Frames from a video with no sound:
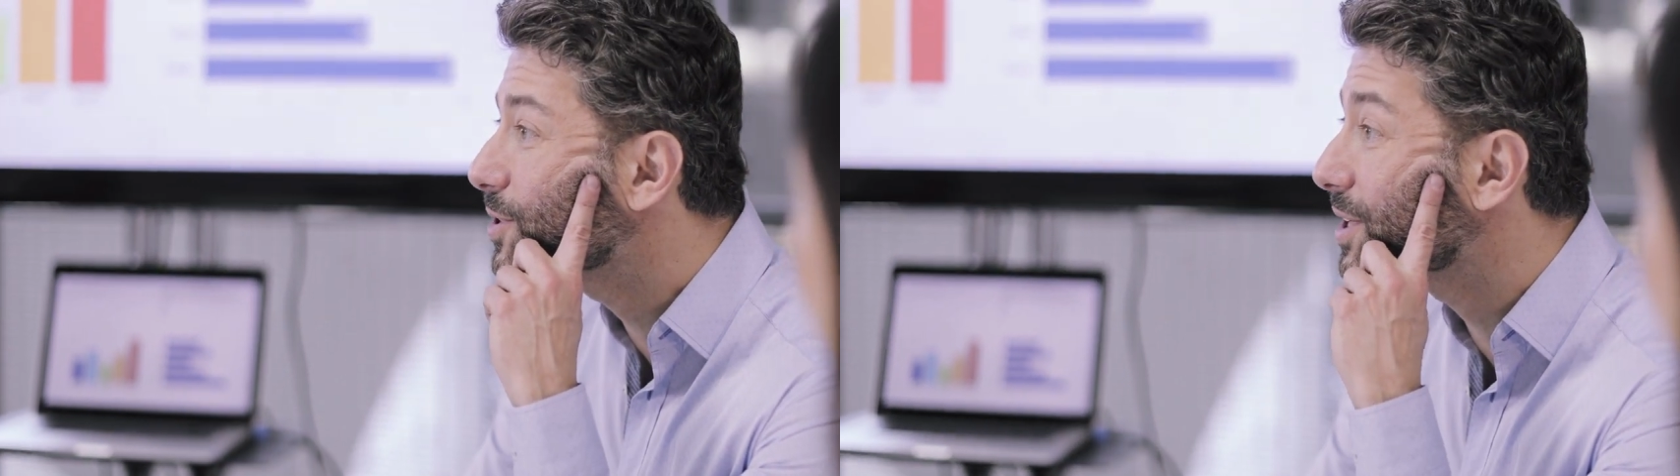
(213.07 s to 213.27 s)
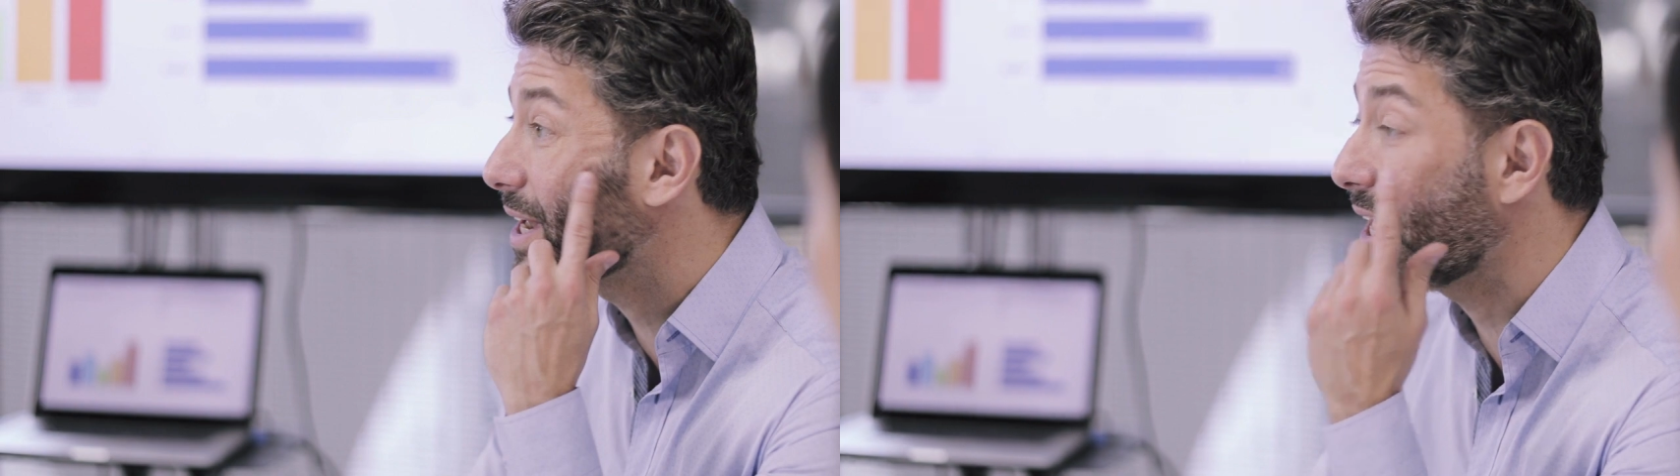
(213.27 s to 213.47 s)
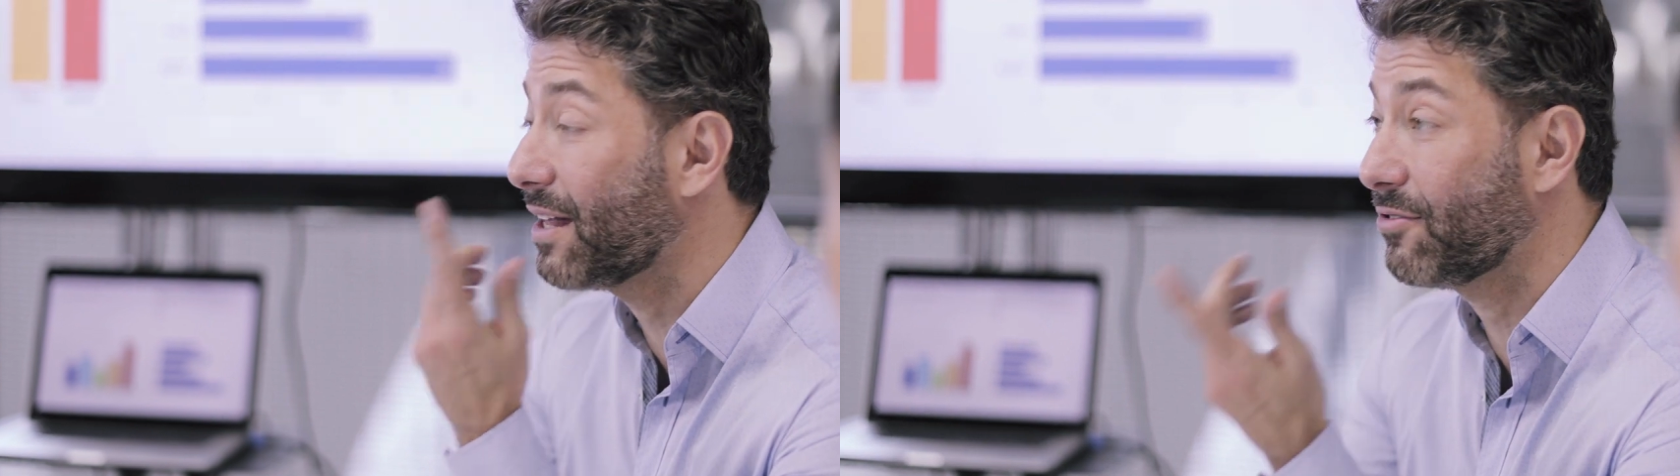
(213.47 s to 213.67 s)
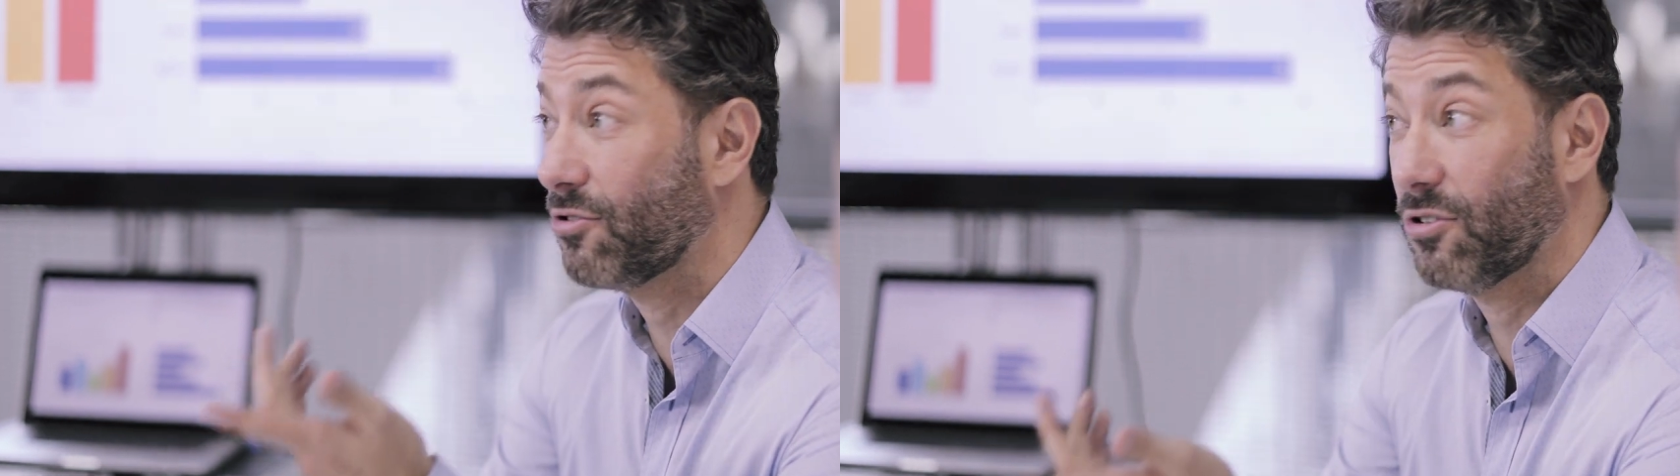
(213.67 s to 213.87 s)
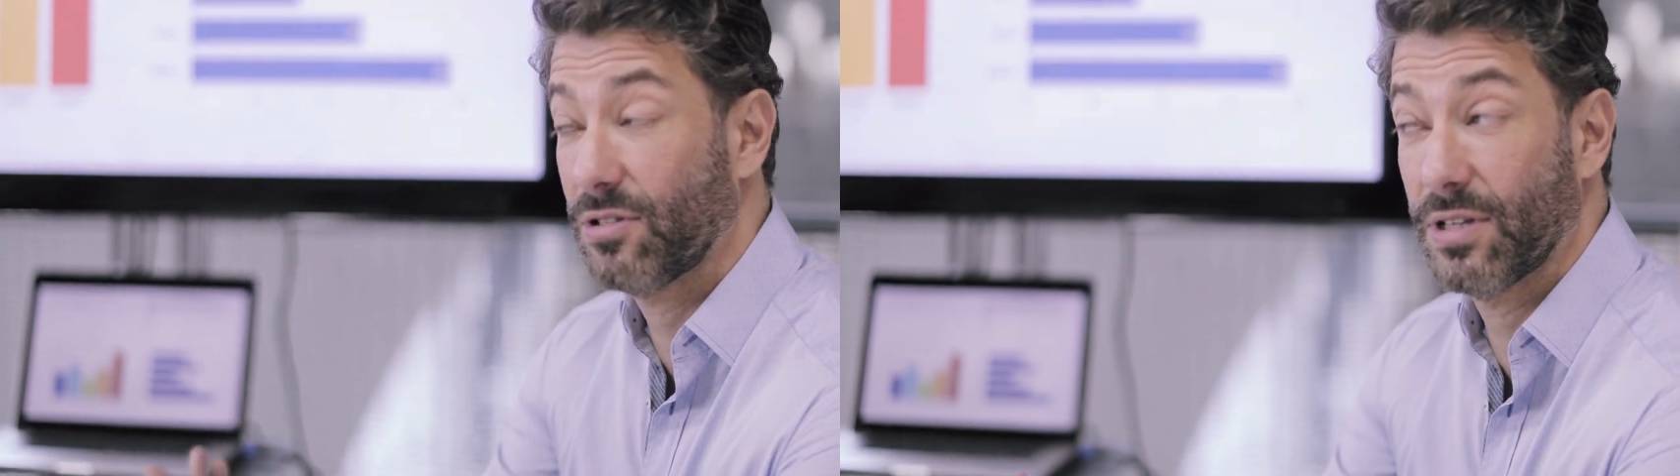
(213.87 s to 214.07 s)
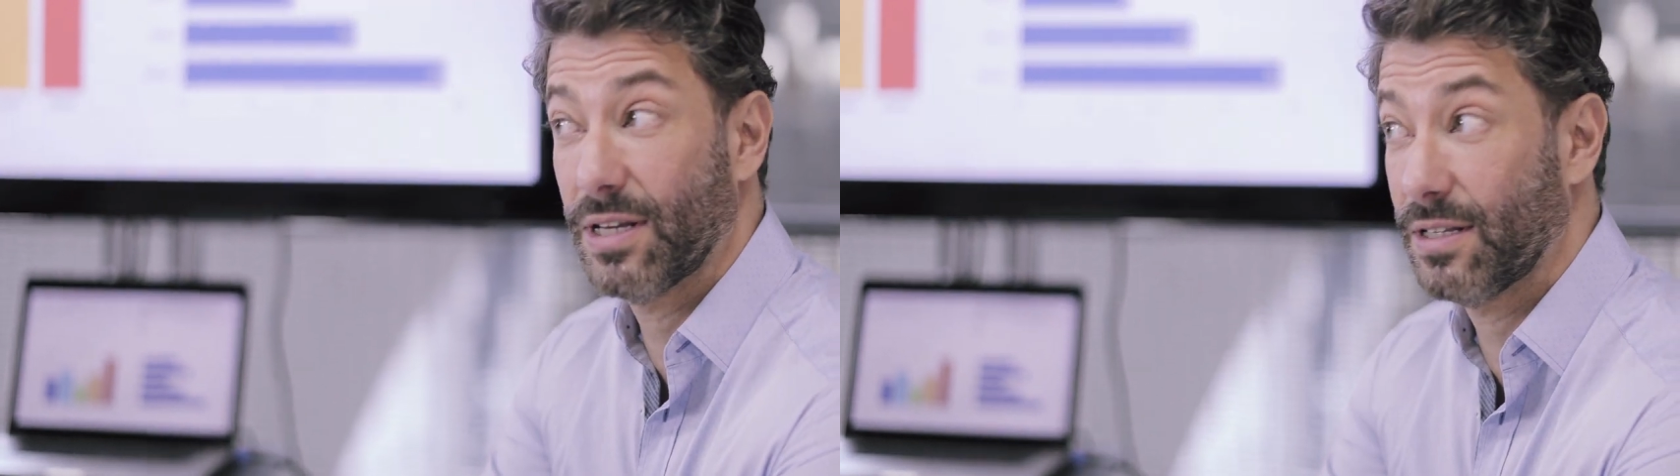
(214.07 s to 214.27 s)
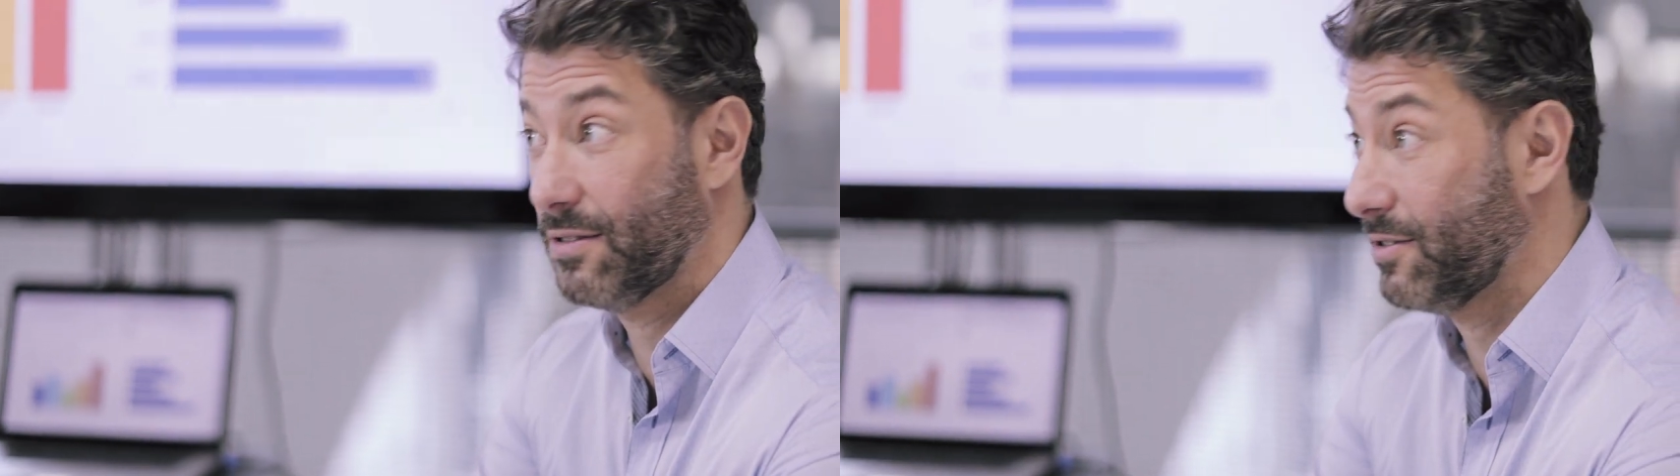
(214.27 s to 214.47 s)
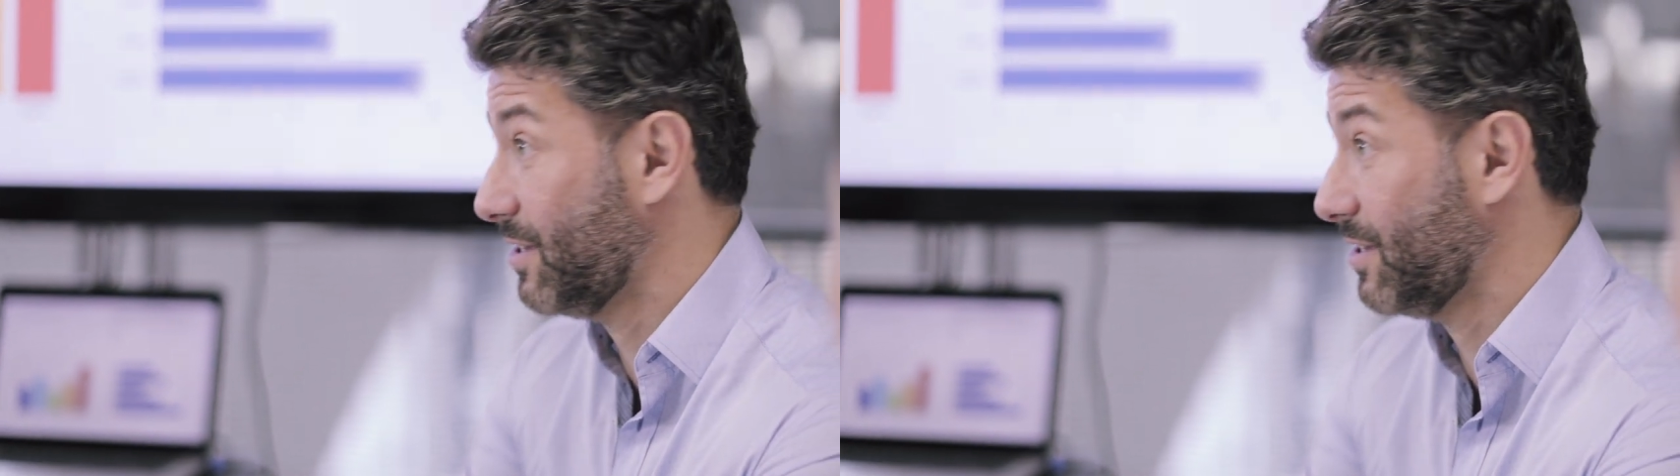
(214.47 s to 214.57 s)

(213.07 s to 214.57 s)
The key to success in an